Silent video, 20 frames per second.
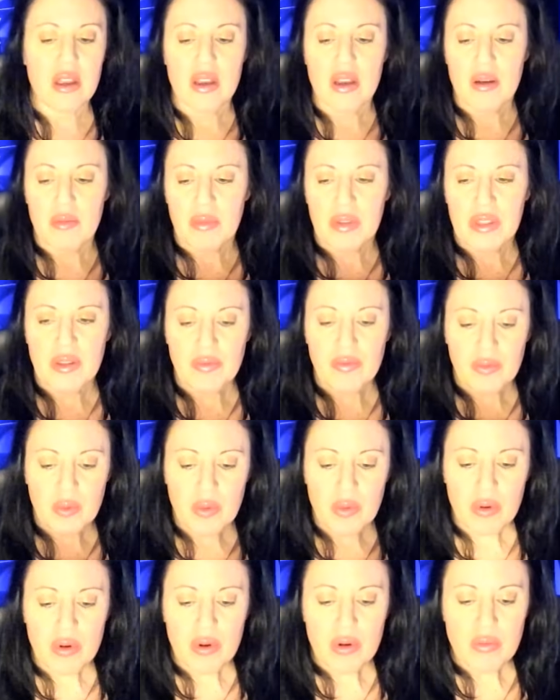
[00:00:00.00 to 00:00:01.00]
But the
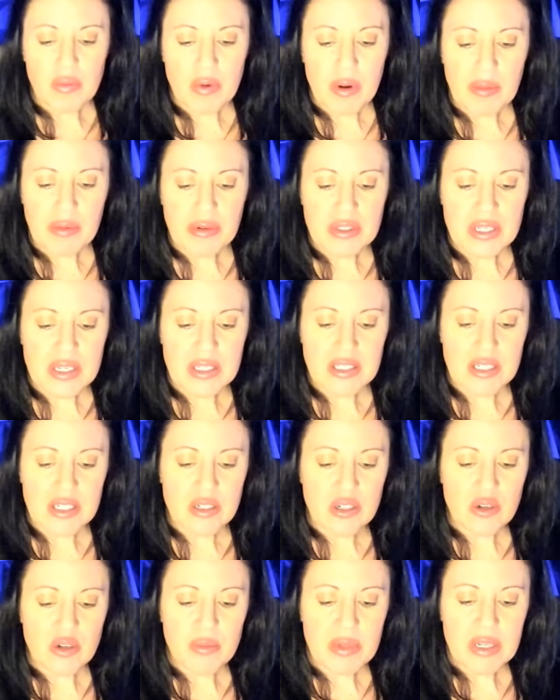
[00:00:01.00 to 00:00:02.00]
Fool represents a
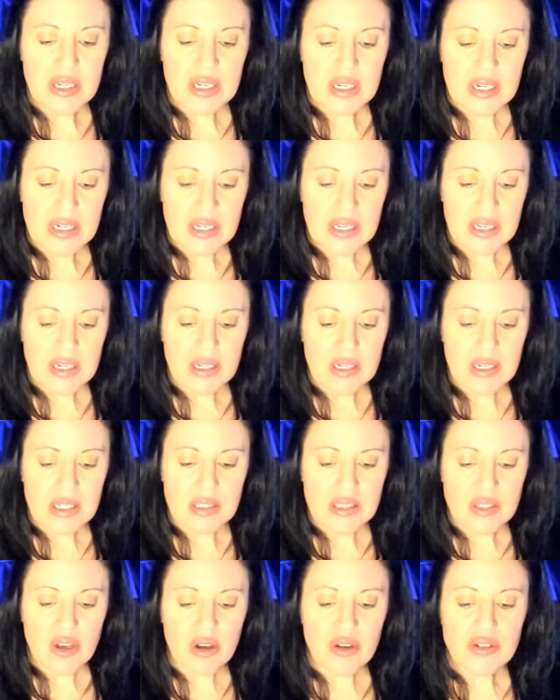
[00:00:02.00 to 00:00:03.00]
new beginning.
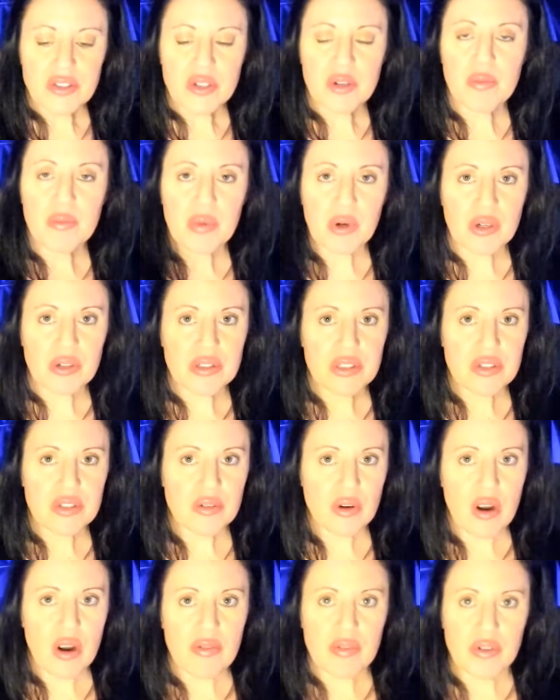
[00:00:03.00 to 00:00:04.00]
It's also burdens
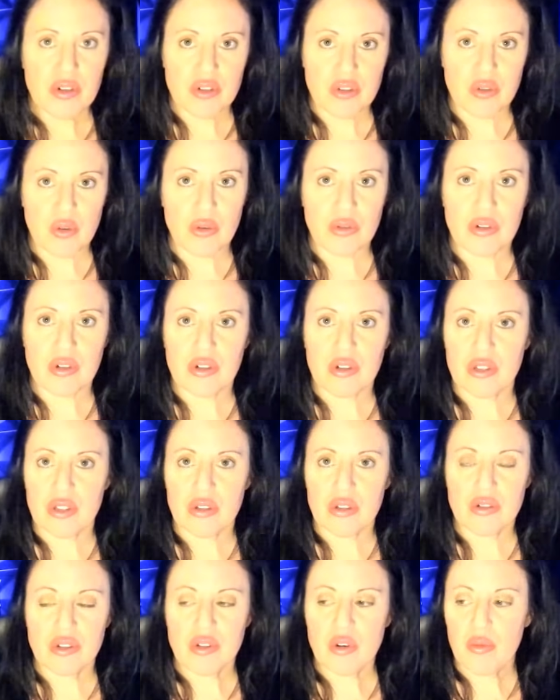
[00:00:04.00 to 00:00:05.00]
are off your shoulders.
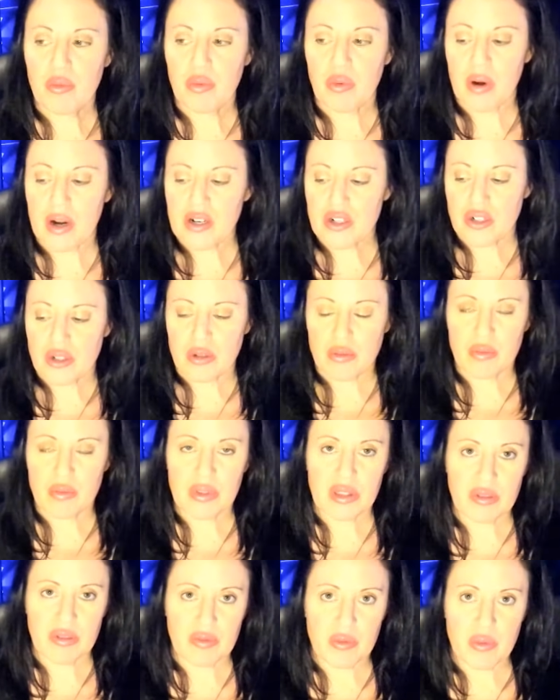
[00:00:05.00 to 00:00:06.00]
There's no pressure
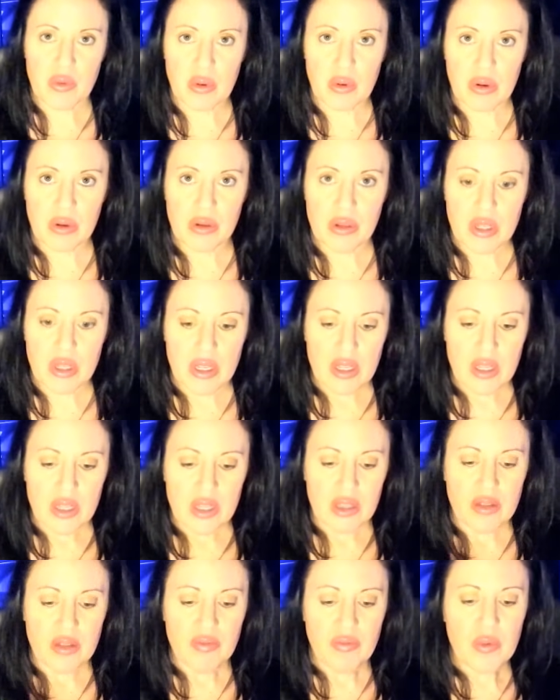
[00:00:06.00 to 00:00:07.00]
with the Fool.
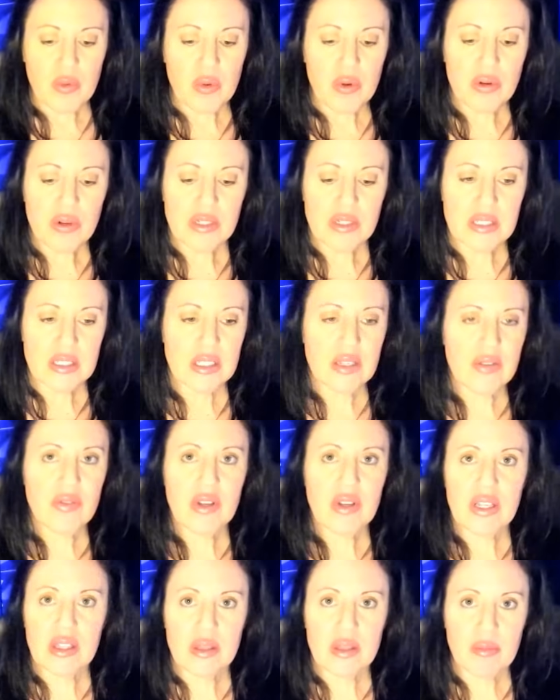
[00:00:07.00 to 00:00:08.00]
The Fool is
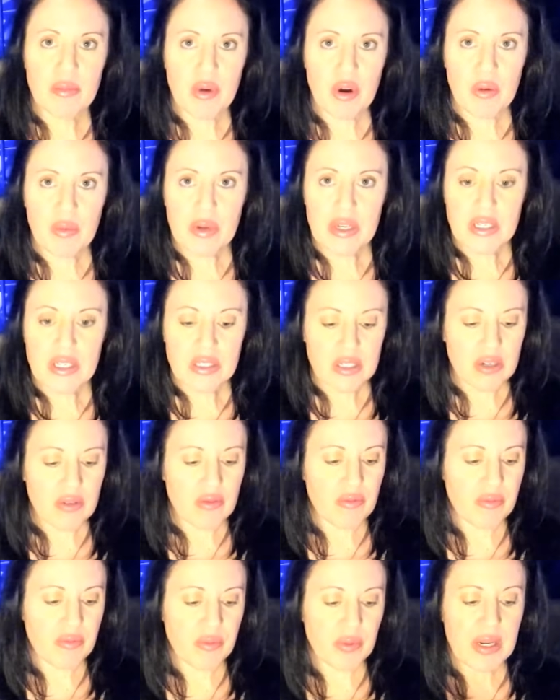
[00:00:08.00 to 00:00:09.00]
living in the moment,
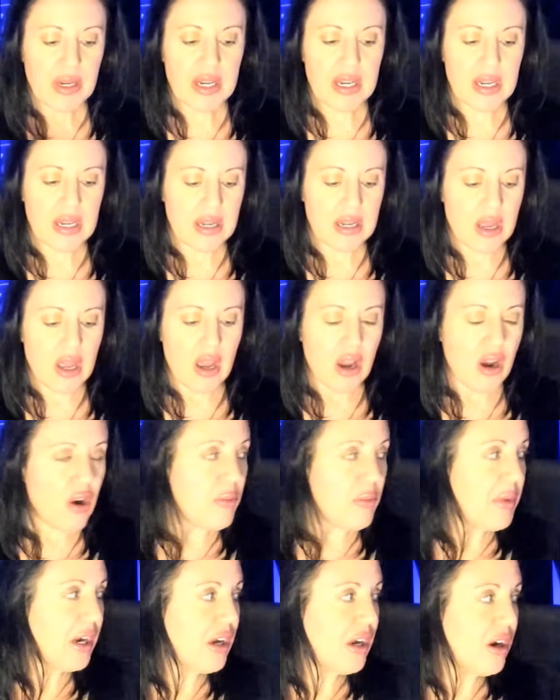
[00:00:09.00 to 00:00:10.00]
free. Oh
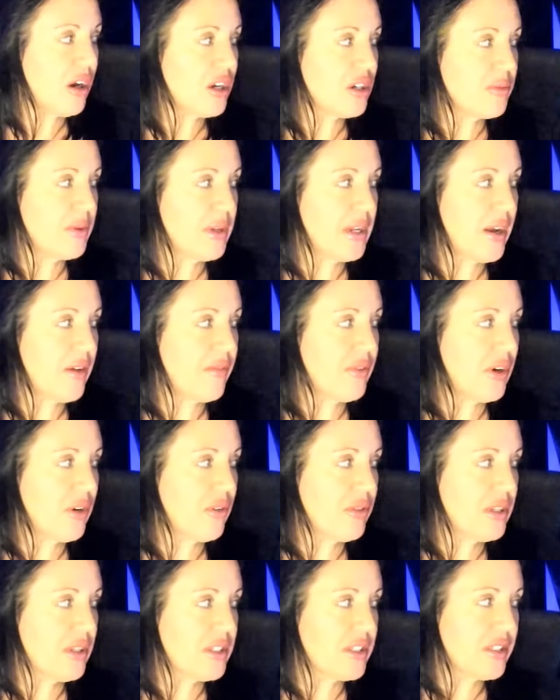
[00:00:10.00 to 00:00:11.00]
my gosh, we have here
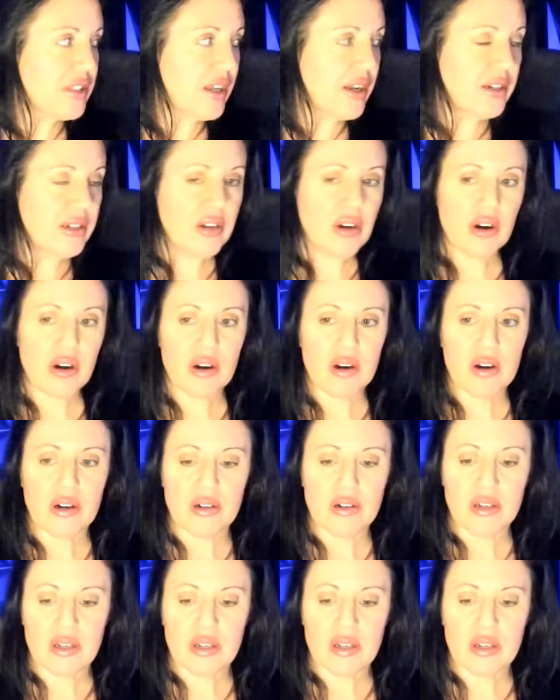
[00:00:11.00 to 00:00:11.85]
the Sun card.